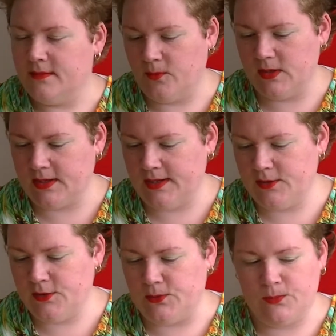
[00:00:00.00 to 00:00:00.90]
What can you
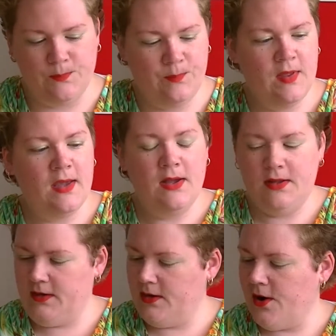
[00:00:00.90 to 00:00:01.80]
do?
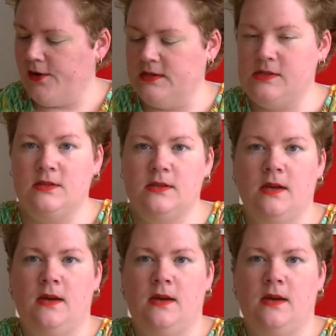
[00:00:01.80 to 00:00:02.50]
The yarn is